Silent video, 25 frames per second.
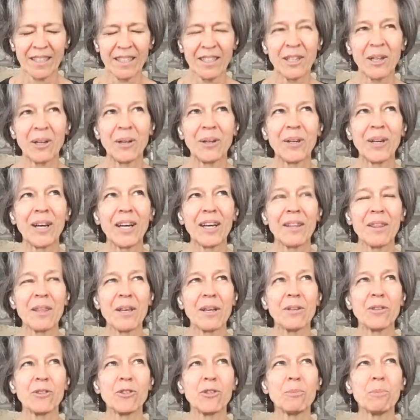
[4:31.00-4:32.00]
Yoga,
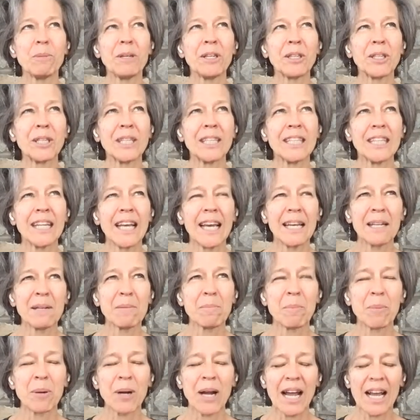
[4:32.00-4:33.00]
the spirit
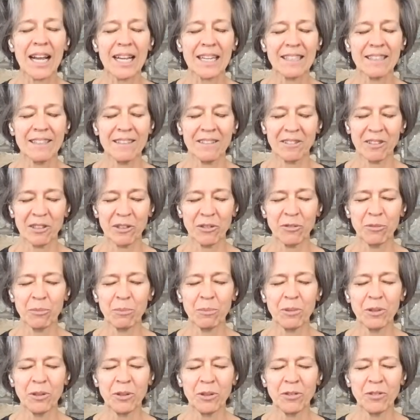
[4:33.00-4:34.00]
and practice of
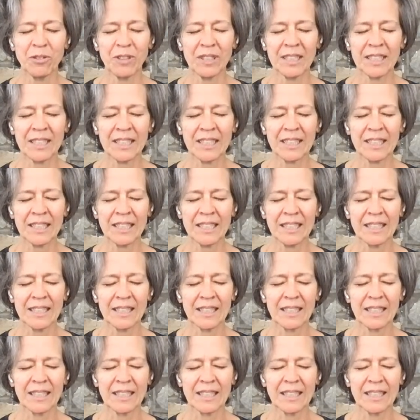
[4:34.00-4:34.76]
moving